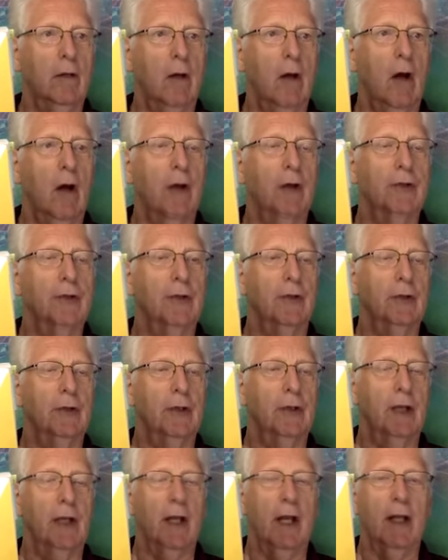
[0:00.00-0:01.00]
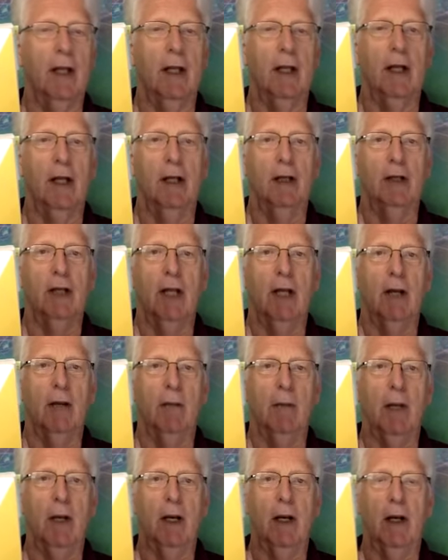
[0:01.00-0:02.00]
all sorts of things. I think
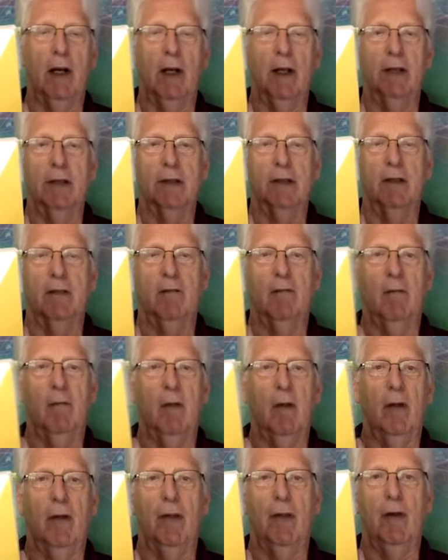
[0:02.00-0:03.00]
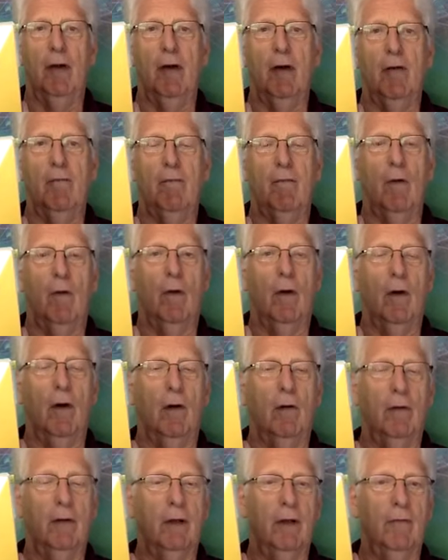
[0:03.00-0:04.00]
Janet made a list of about
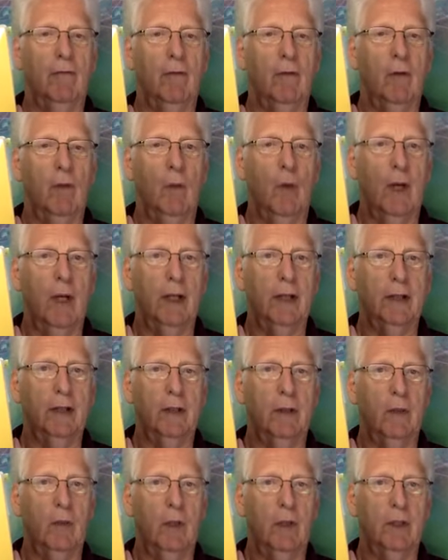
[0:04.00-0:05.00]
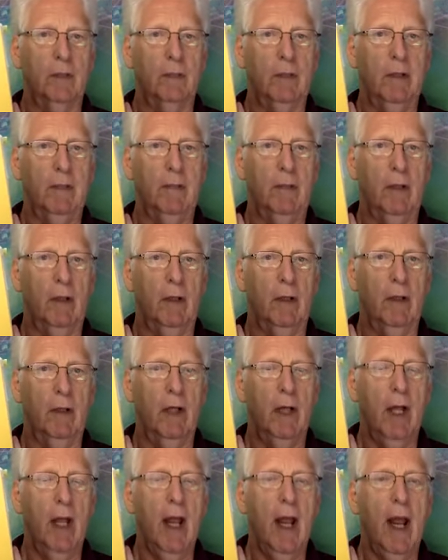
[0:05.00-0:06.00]
34 different ways in which people
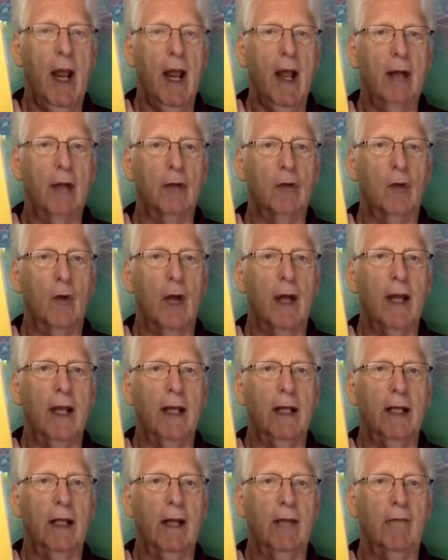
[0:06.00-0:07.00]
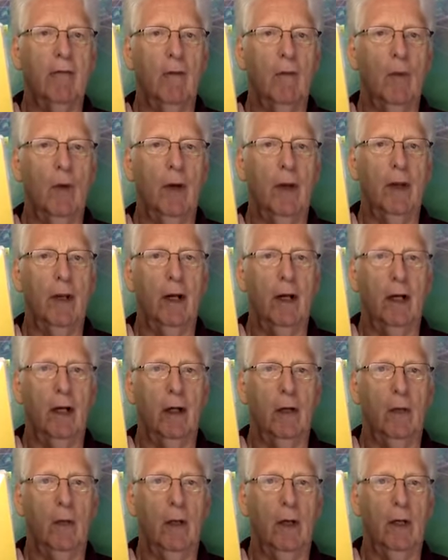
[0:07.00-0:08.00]
try and get from where they
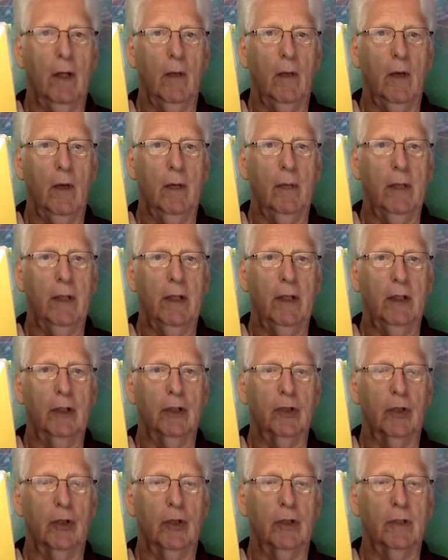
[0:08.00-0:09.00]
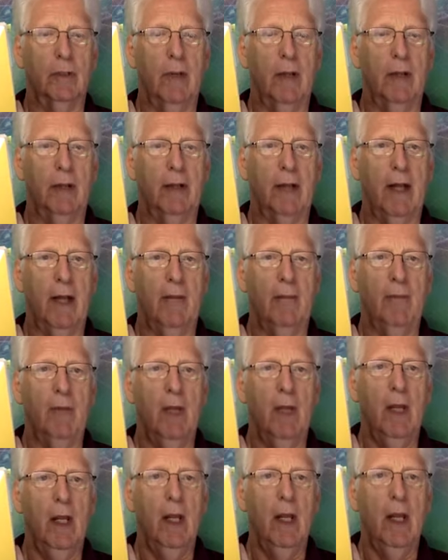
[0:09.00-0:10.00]
are to where they want to be in the shortest amount of time.
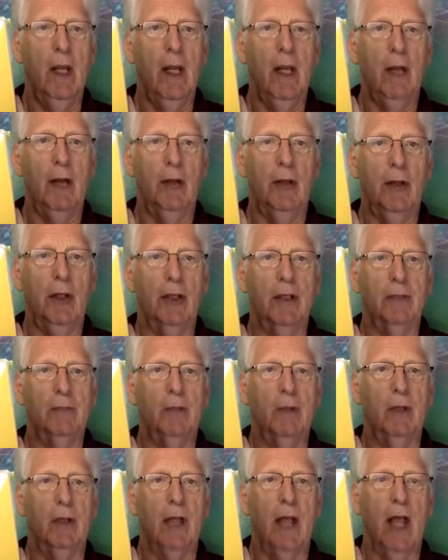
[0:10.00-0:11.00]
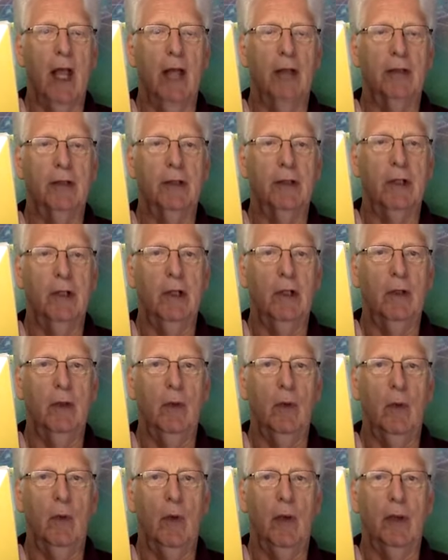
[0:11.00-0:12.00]
This book has to
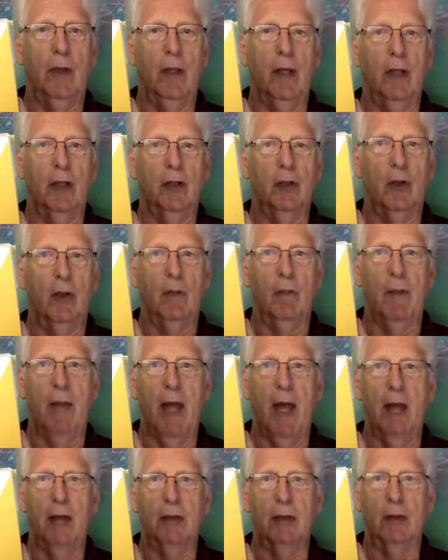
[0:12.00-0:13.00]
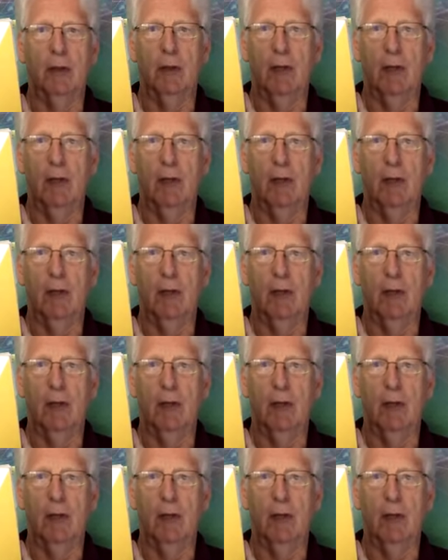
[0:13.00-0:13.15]
do with the short path to